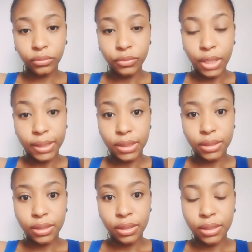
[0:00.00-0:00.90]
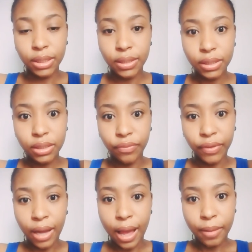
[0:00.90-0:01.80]
like this, did this
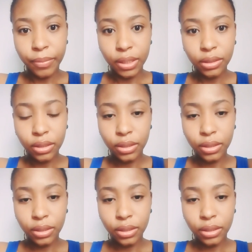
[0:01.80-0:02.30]
even happen?